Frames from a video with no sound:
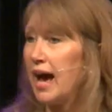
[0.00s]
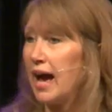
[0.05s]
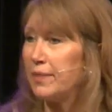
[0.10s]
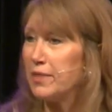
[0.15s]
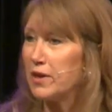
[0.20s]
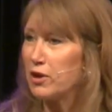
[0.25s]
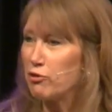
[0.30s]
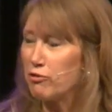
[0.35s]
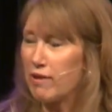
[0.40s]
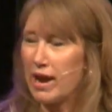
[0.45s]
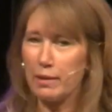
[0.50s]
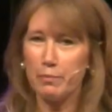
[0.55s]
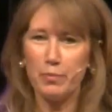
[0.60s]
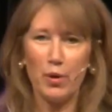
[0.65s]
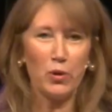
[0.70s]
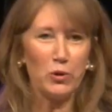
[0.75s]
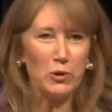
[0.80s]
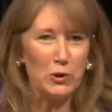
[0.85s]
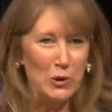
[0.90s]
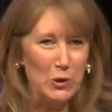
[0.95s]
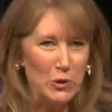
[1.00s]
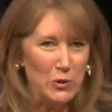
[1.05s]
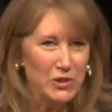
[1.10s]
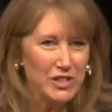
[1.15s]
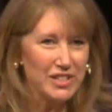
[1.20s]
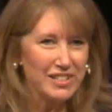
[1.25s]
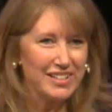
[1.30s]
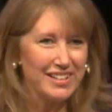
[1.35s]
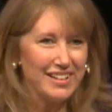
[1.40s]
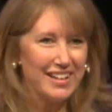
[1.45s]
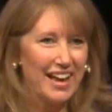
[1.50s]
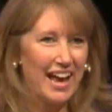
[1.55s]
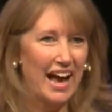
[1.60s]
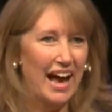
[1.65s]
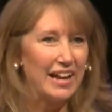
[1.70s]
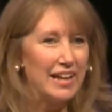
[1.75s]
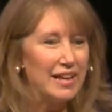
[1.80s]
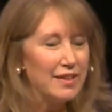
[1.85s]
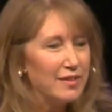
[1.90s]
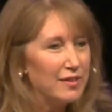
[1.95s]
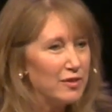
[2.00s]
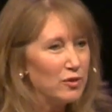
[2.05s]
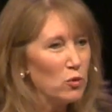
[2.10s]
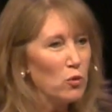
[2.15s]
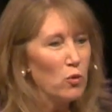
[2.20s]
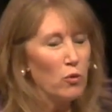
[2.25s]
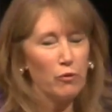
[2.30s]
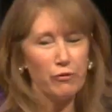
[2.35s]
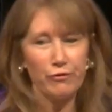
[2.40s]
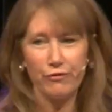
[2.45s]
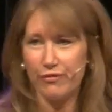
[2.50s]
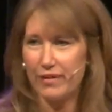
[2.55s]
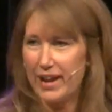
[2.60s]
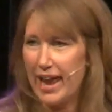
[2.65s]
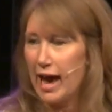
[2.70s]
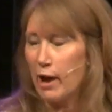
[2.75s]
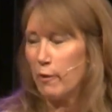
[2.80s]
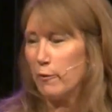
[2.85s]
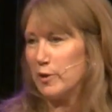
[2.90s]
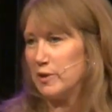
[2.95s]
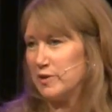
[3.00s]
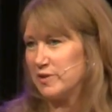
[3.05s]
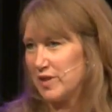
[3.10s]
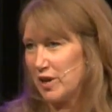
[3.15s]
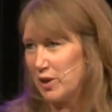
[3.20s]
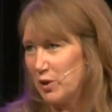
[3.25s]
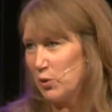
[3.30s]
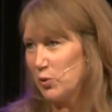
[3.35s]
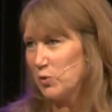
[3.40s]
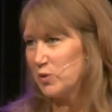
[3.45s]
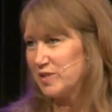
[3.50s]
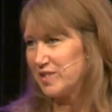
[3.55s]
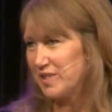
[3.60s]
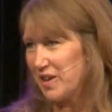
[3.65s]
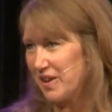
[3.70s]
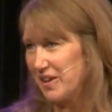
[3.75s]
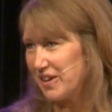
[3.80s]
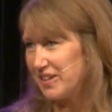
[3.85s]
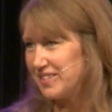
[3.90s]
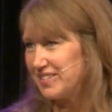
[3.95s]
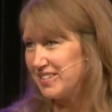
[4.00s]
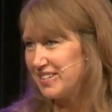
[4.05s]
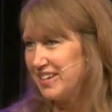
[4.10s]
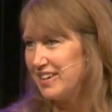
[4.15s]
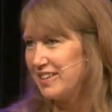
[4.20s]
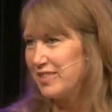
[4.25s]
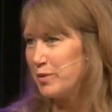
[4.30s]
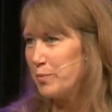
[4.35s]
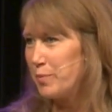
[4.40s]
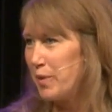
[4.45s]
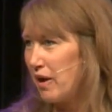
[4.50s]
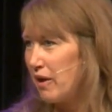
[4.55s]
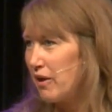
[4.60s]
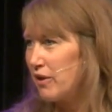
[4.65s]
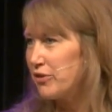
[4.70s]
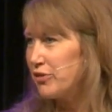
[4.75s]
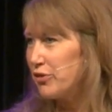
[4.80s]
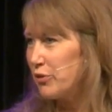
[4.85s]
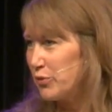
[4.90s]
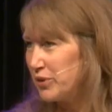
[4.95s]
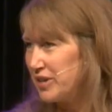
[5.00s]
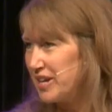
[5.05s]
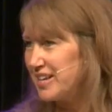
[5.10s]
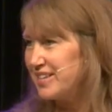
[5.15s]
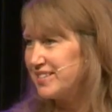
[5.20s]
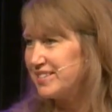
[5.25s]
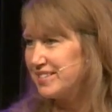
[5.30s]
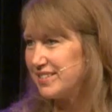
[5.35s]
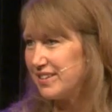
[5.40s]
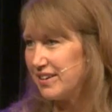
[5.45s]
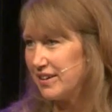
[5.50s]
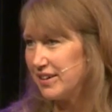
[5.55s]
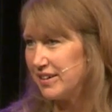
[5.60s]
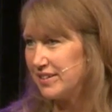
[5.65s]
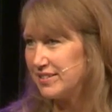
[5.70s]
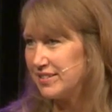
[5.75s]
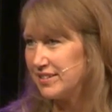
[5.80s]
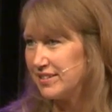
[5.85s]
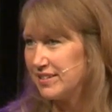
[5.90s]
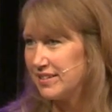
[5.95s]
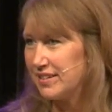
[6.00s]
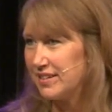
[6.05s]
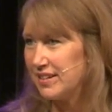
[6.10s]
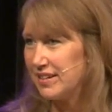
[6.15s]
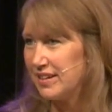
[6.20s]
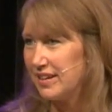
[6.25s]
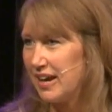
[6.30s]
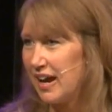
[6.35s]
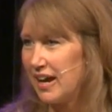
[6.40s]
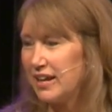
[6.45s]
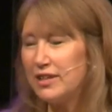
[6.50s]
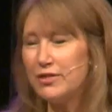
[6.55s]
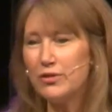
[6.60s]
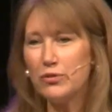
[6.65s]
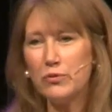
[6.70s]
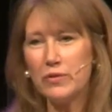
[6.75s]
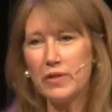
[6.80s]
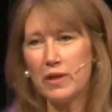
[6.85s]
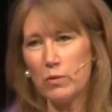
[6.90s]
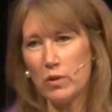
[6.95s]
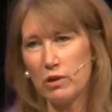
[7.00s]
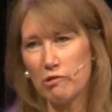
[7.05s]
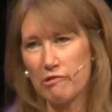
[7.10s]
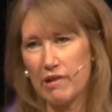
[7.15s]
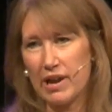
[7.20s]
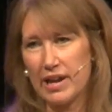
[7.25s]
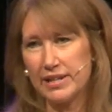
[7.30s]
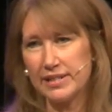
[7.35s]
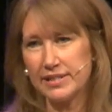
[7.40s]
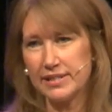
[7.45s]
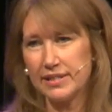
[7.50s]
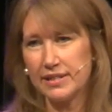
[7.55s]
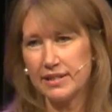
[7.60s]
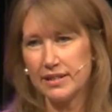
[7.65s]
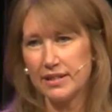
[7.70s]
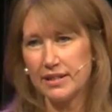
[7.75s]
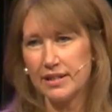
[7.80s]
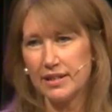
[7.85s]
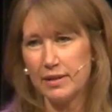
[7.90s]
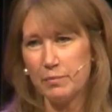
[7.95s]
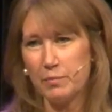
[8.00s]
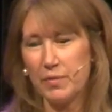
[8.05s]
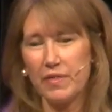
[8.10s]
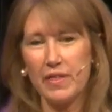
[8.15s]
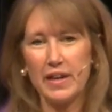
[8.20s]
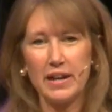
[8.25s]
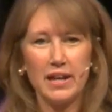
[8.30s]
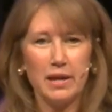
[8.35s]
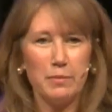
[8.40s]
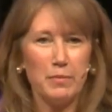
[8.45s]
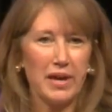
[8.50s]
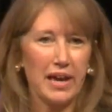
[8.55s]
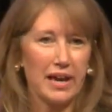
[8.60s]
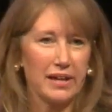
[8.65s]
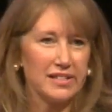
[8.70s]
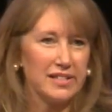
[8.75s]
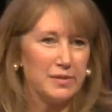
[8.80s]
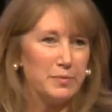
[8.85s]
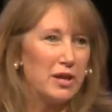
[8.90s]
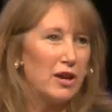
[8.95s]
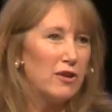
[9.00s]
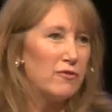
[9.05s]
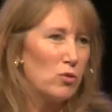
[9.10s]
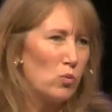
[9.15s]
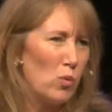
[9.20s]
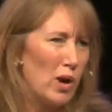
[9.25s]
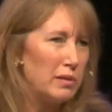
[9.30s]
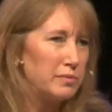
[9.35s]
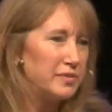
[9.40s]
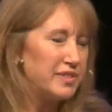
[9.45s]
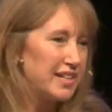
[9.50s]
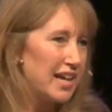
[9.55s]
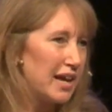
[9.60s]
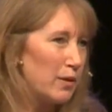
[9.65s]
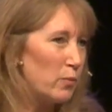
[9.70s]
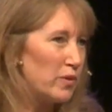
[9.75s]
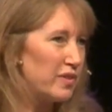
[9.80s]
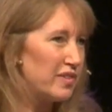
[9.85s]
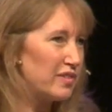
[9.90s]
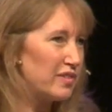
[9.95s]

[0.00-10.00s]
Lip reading: and the crackpot looked, and he saw flowers alongside the path on his side. And he thought they were great, but then he began to be overwhelmed again with